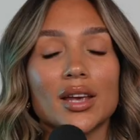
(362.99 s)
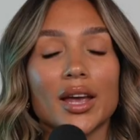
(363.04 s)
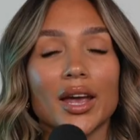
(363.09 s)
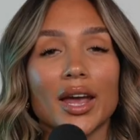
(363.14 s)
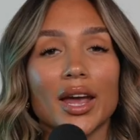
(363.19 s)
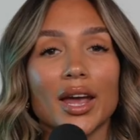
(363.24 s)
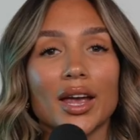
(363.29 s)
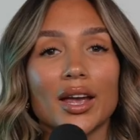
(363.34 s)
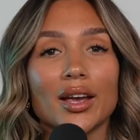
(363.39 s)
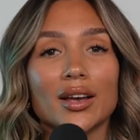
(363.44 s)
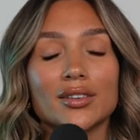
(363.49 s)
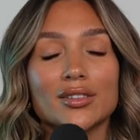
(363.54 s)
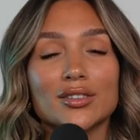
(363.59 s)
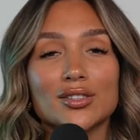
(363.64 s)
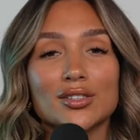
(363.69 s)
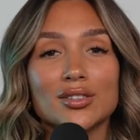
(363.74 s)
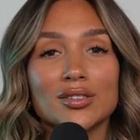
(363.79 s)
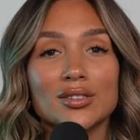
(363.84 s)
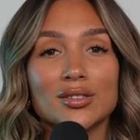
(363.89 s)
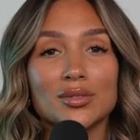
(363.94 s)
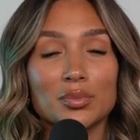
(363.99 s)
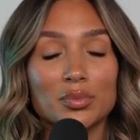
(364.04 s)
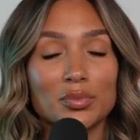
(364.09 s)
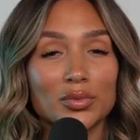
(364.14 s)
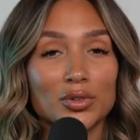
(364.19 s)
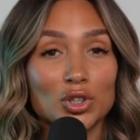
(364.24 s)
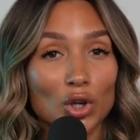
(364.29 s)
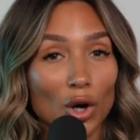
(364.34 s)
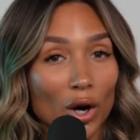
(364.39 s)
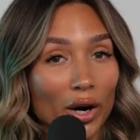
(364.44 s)
a
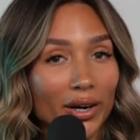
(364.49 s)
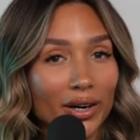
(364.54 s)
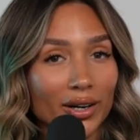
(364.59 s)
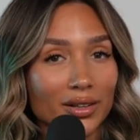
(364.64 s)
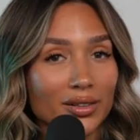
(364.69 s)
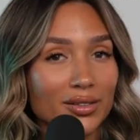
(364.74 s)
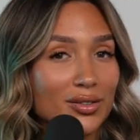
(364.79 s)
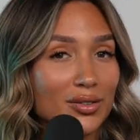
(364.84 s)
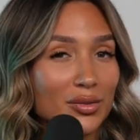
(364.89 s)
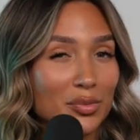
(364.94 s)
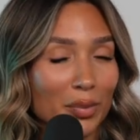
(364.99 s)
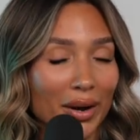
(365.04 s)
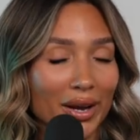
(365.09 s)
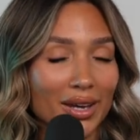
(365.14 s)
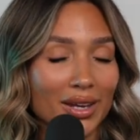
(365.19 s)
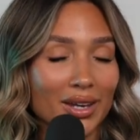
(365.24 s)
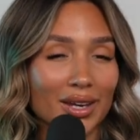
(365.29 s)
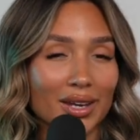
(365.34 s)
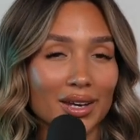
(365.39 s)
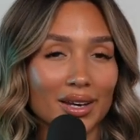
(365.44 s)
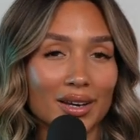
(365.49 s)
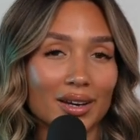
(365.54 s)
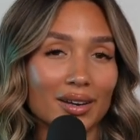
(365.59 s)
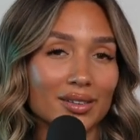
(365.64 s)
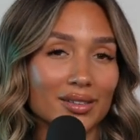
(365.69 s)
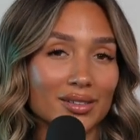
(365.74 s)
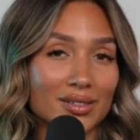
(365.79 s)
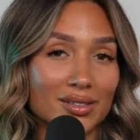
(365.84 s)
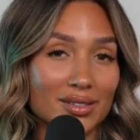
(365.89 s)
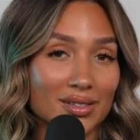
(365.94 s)
dark spiky
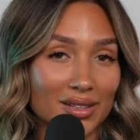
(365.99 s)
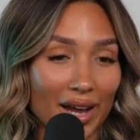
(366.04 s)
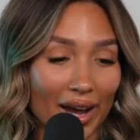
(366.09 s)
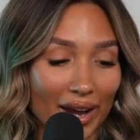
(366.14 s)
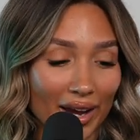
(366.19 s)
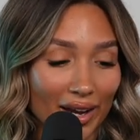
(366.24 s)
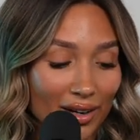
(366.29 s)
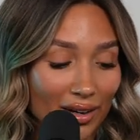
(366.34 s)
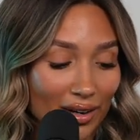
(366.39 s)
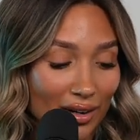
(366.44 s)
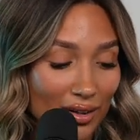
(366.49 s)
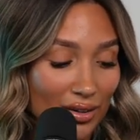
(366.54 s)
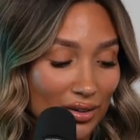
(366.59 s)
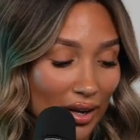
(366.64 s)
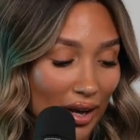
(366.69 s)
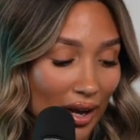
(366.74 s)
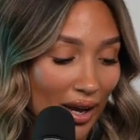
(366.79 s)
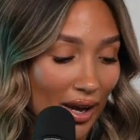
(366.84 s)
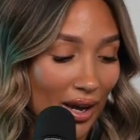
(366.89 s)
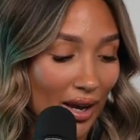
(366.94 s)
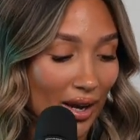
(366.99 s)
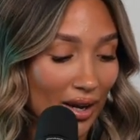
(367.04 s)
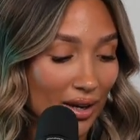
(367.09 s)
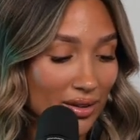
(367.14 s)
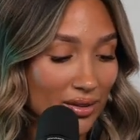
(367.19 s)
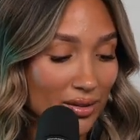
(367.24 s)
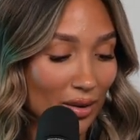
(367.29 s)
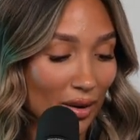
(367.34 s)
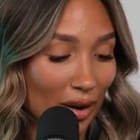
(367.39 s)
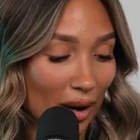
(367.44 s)
set,
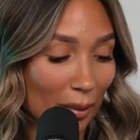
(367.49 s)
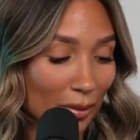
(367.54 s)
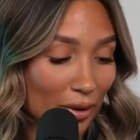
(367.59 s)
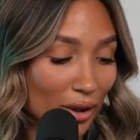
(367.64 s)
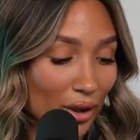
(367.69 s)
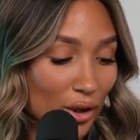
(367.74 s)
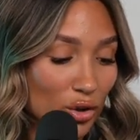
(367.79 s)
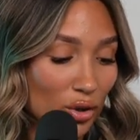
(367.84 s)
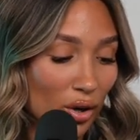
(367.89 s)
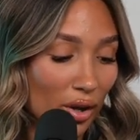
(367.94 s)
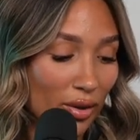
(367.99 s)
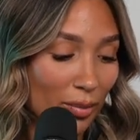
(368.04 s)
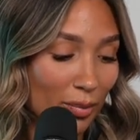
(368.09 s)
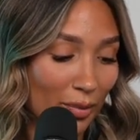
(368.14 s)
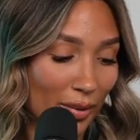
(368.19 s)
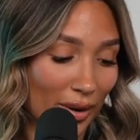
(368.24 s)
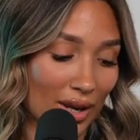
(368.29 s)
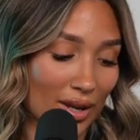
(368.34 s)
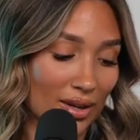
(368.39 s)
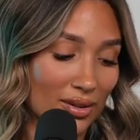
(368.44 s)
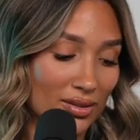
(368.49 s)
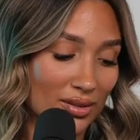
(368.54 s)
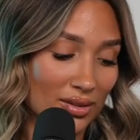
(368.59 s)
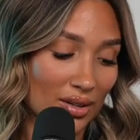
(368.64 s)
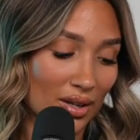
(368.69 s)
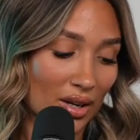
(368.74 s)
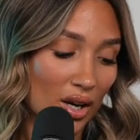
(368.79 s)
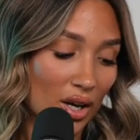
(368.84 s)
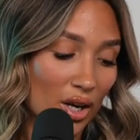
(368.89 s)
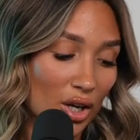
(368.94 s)
and I'm gonna draw the base.
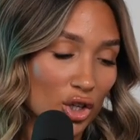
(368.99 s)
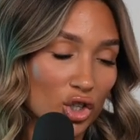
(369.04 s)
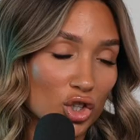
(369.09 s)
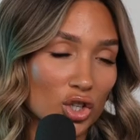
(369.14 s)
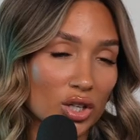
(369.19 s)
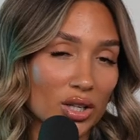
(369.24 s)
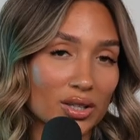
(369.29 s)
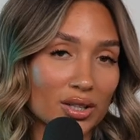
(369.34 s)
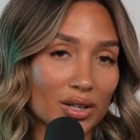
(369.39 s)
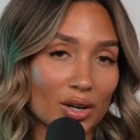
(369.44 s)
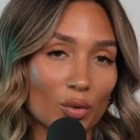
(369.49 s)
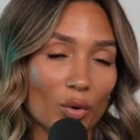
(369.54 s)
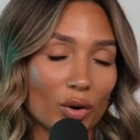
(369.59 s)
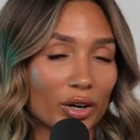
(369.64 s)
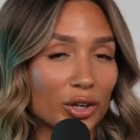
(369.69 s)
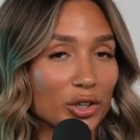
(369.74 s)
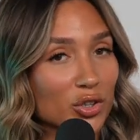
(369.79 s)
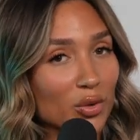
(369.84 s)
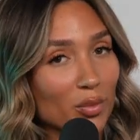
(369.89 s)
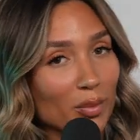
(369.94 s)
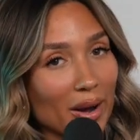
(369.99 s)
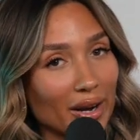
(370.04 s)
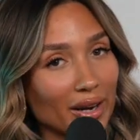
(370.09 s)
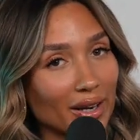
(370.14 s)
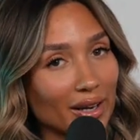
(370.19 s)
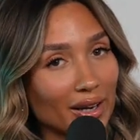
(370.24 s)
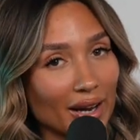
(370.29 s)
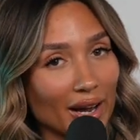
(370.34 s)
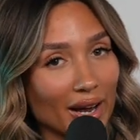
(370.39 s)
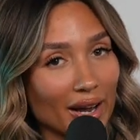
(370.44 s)
She did want a
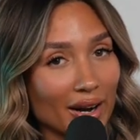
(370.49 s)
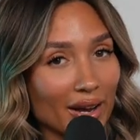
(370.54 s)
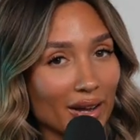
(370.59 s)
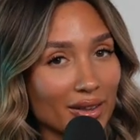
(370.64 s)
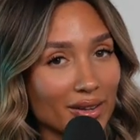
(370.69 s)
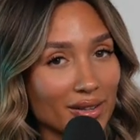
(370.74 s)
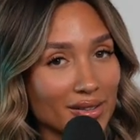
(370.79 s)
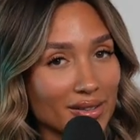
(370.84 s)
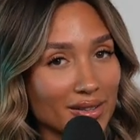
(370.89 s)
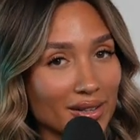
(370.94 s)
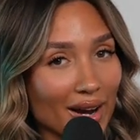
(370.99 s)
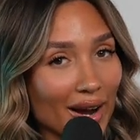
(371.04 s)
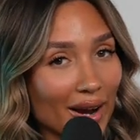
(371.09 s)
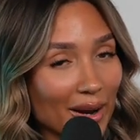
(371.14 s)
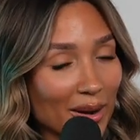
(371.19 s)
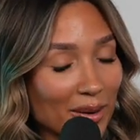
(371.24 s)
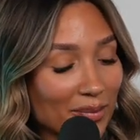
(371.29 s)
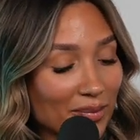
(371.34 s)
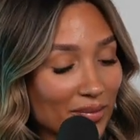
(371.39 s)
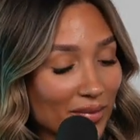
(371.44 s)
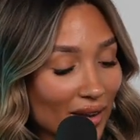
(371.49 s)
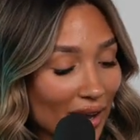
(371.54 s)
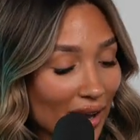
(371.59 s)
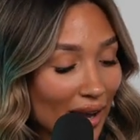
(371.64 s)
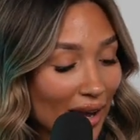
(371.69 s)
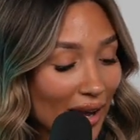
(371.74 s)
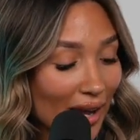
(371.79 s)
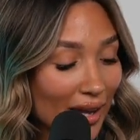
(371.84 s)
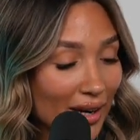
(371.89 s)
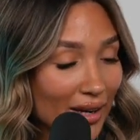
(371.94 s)
dramatic cat eye this time,
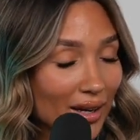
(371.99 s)
and